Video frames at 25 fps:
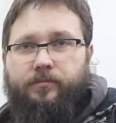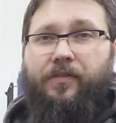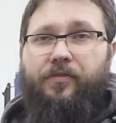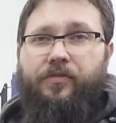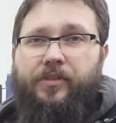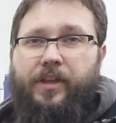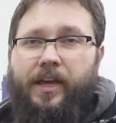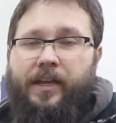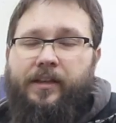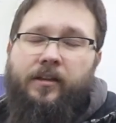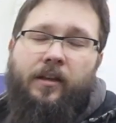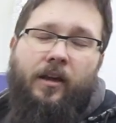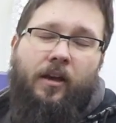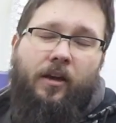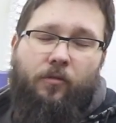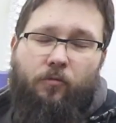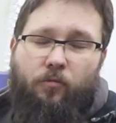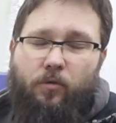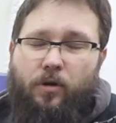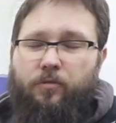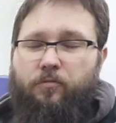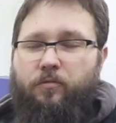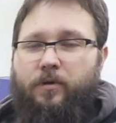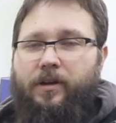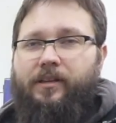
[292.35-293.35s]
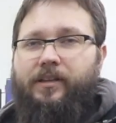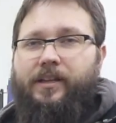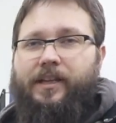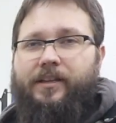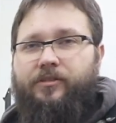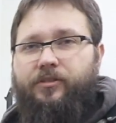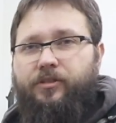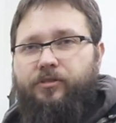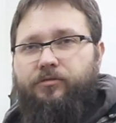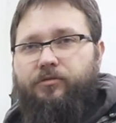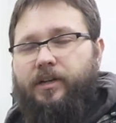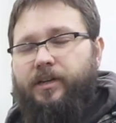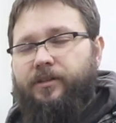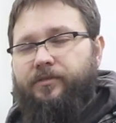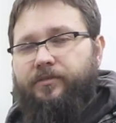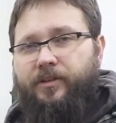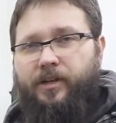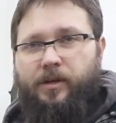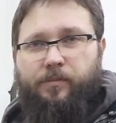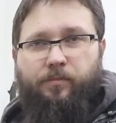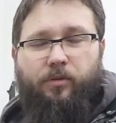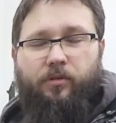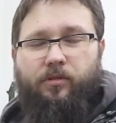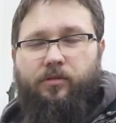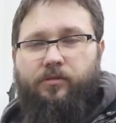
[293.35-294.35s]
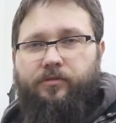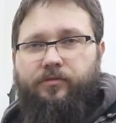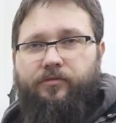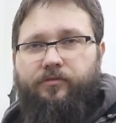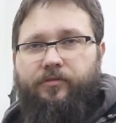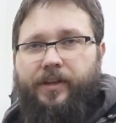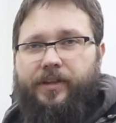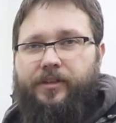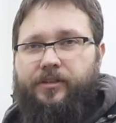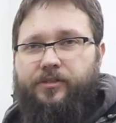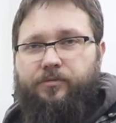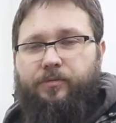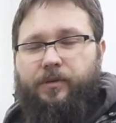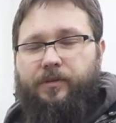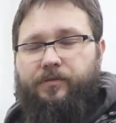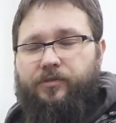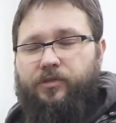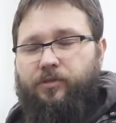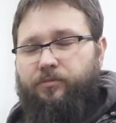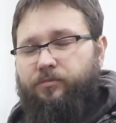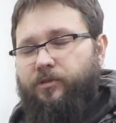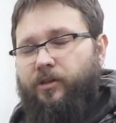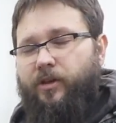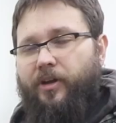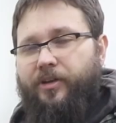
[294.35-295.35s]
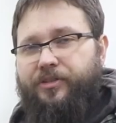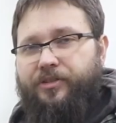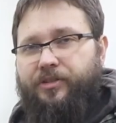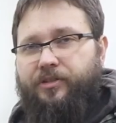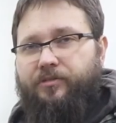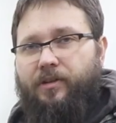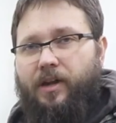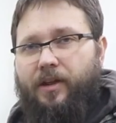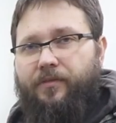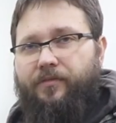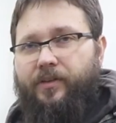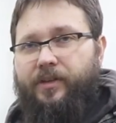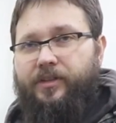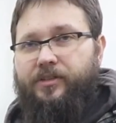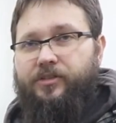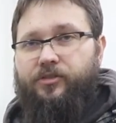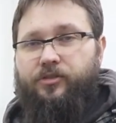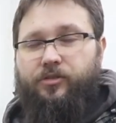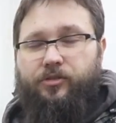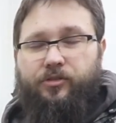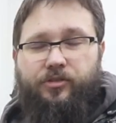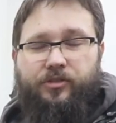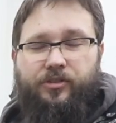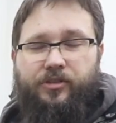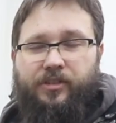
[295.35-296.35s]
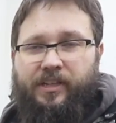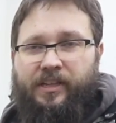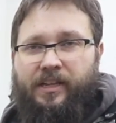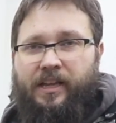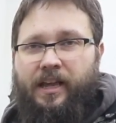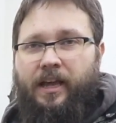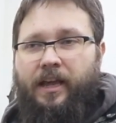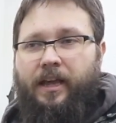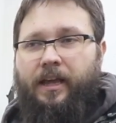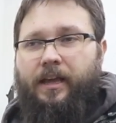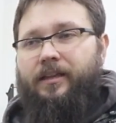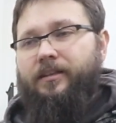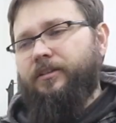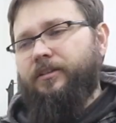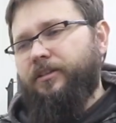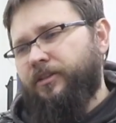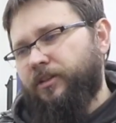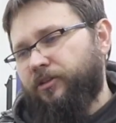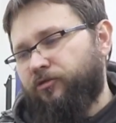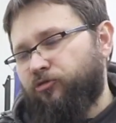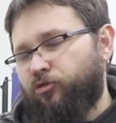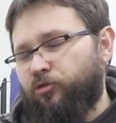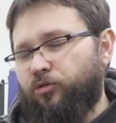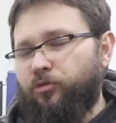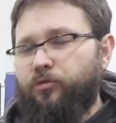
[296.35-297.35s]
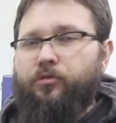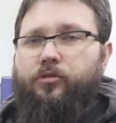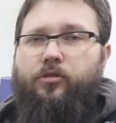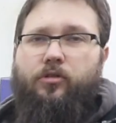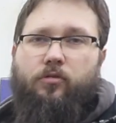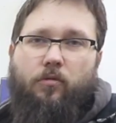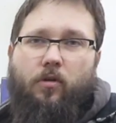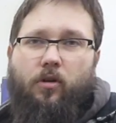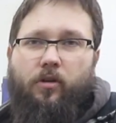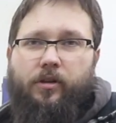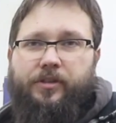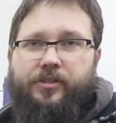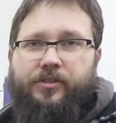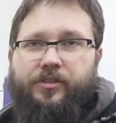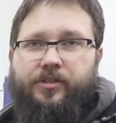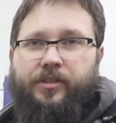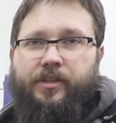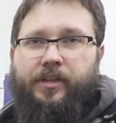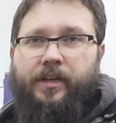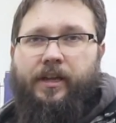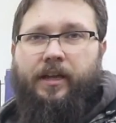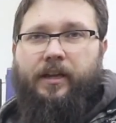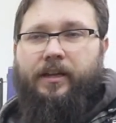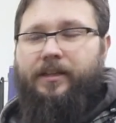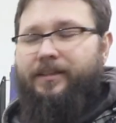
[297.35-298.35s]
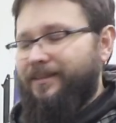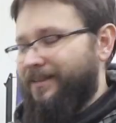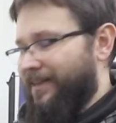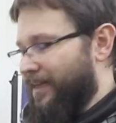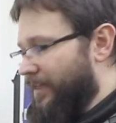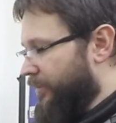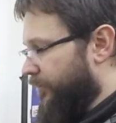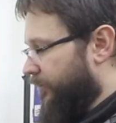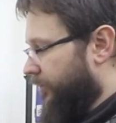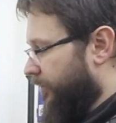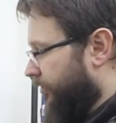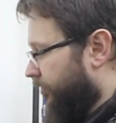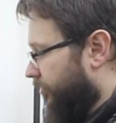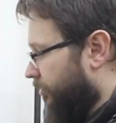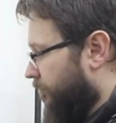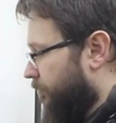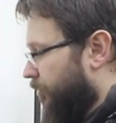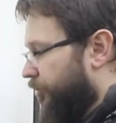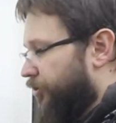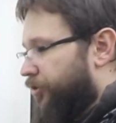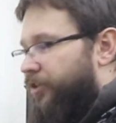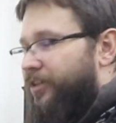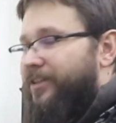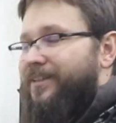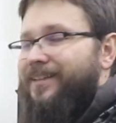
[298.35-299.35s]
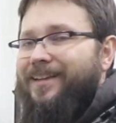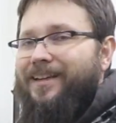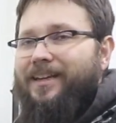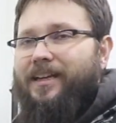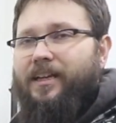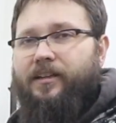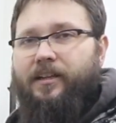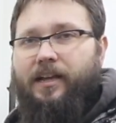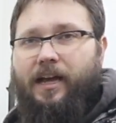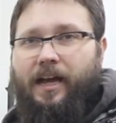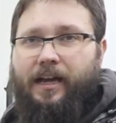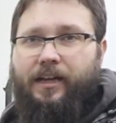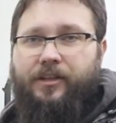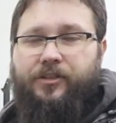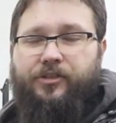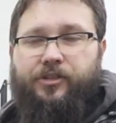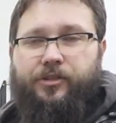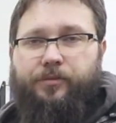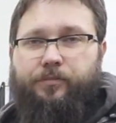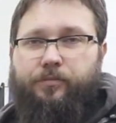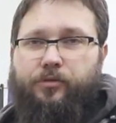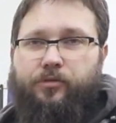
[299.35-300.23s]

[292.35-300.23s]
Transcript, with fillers: And then we will engrave a couple of things with some nice graphics to see the true quality that this machine can actually